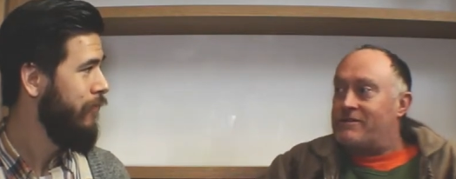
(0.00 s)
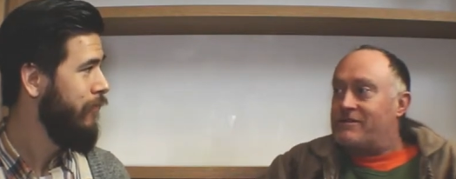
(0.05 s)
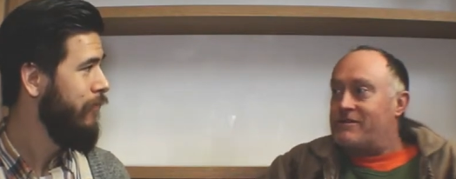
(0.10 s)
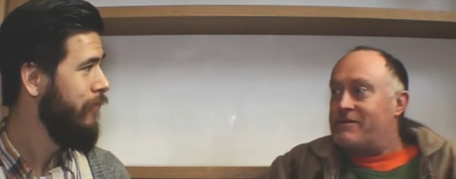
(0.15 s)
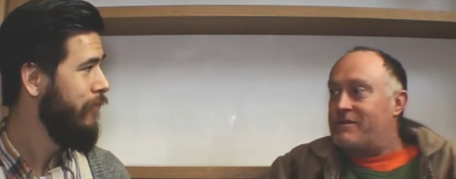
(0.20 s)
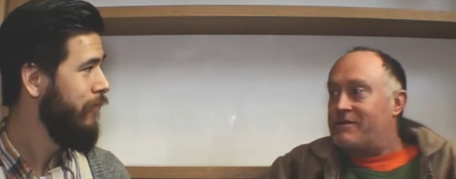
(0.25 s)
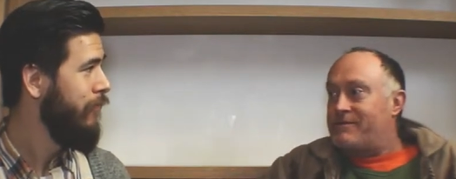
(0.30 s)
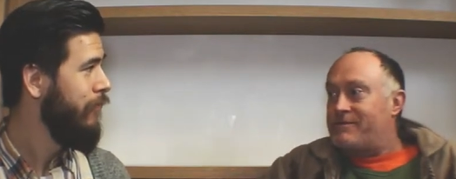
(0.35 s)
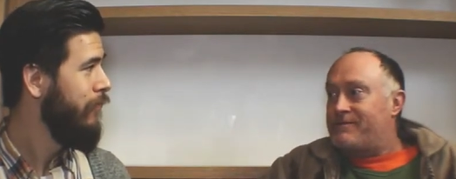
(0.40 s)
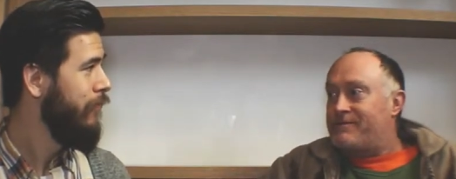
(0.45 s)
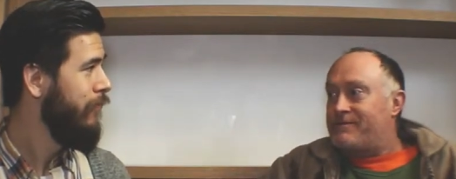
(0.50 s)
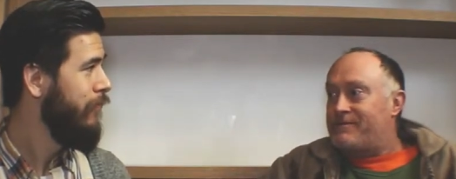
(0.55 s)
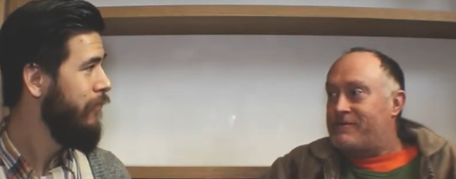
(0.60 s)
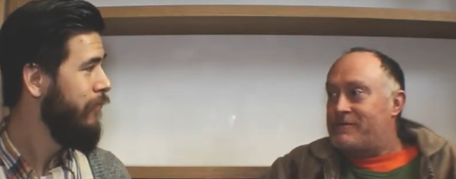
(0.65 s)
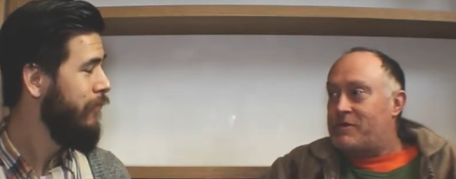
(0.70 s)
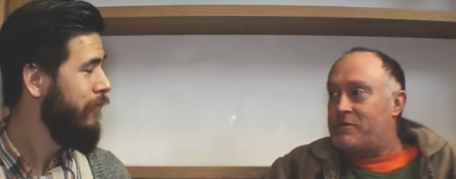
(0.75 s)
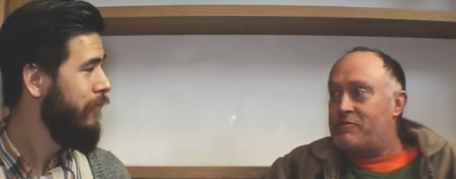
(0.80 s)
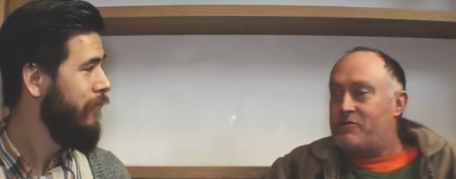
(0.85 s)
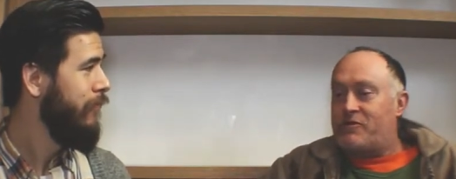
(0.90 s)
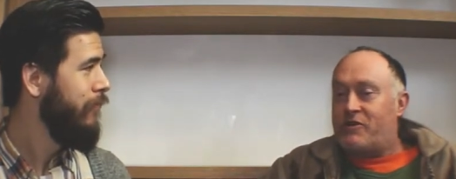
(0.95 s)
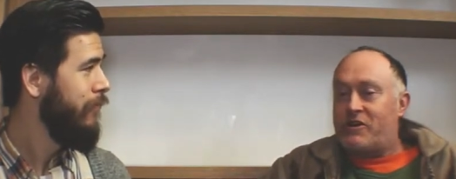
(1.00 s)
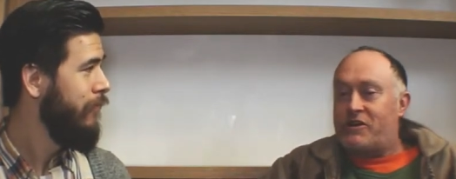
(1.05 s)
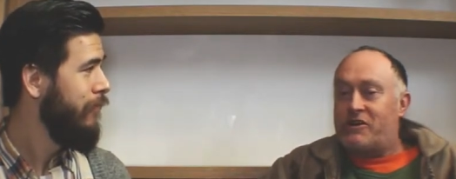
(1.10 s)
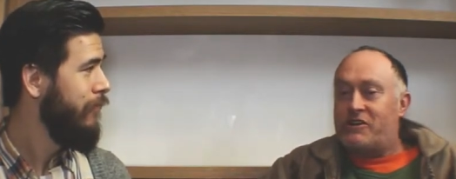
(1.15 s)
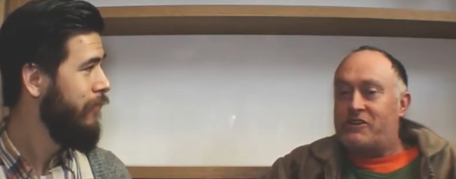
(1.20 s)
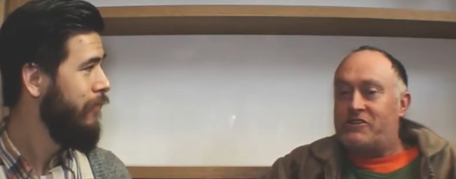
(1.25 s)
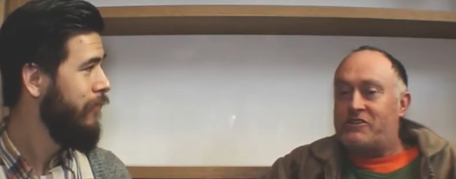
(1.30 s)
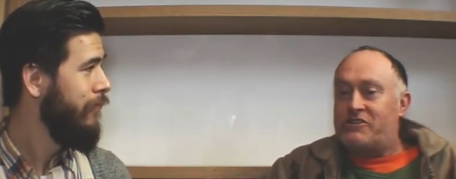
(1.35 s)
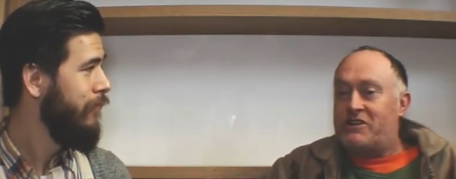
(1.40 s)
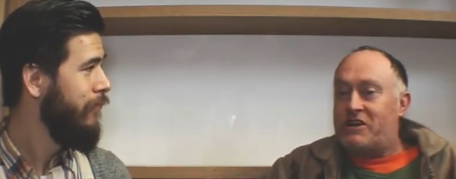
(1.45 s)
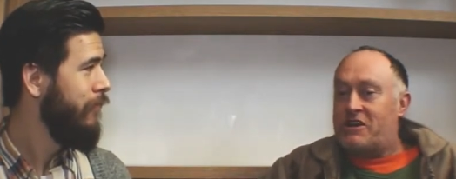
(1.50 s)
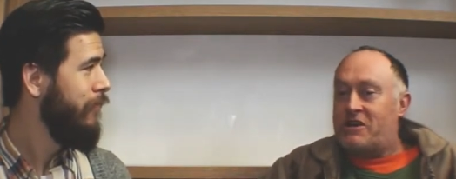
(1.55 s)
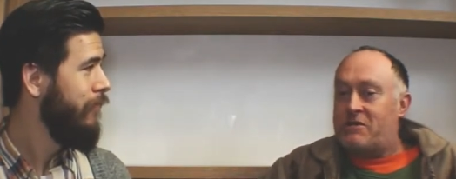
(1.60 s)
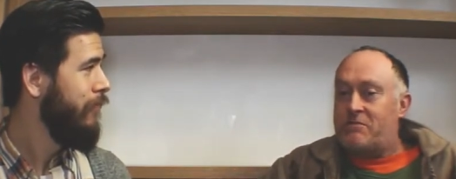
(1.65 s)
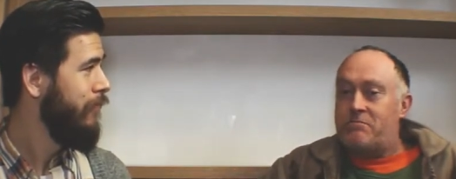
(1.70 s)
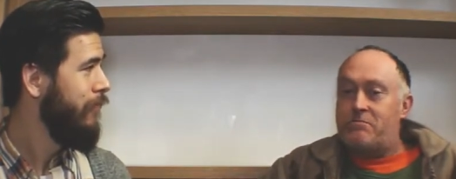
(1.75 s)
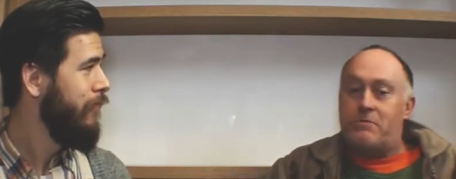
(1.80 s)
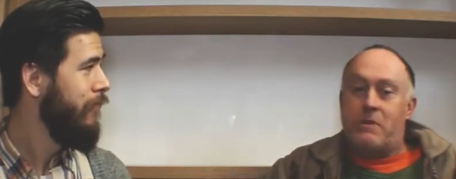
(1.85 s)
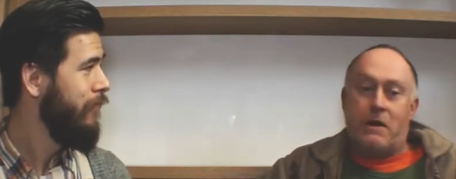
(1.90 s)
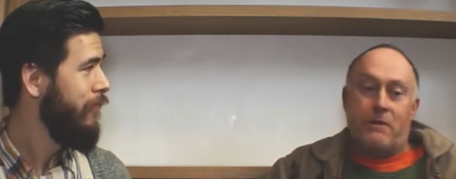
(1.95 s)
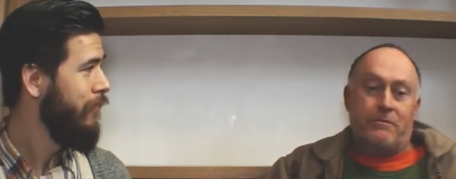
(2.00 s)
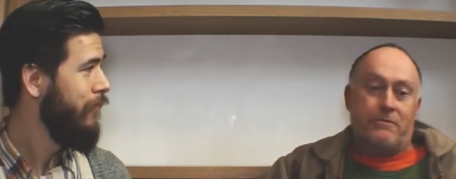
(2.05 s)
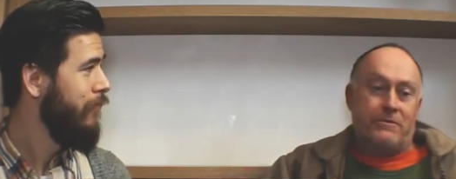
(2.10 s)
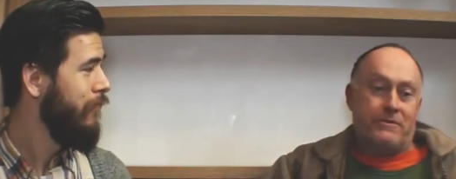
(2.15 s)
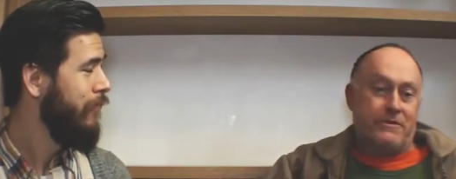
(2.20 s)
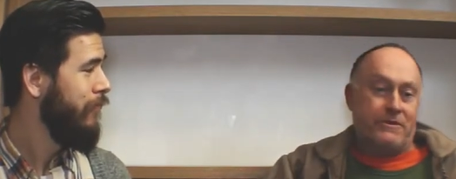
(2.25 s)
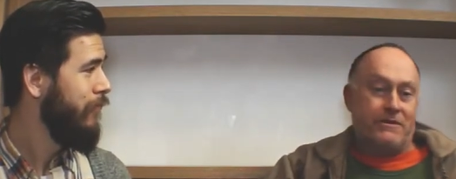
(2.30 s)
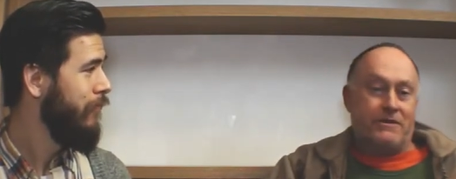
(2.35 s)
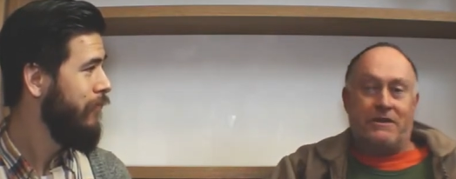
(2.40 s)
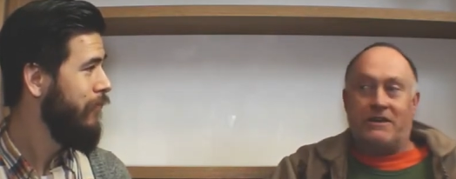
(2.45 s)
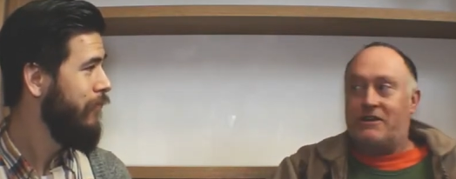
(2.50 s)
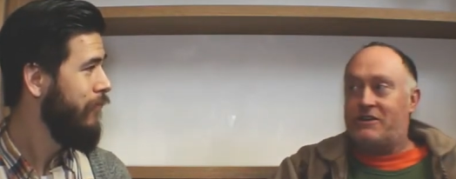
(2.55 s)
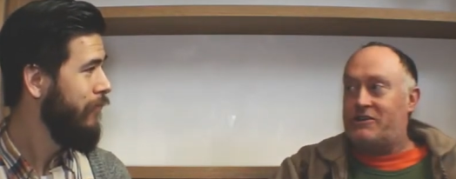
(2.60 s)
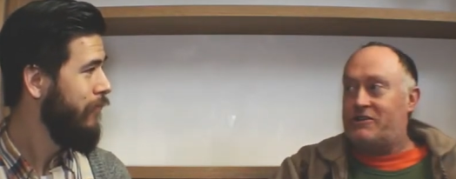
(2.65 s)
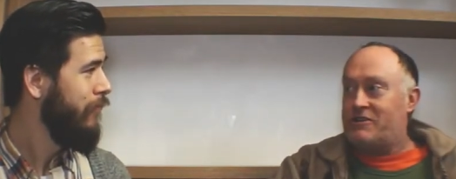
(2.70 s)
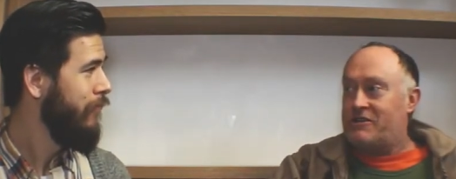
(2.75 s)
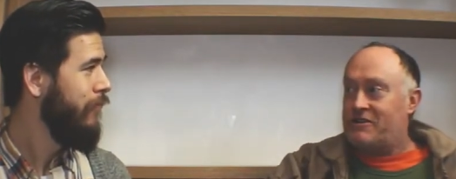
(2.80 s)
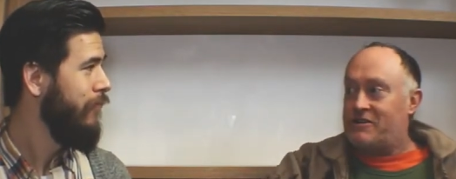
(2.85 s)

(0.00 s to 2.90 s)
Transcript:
Speaker 1: um, some of our kids tend to bump into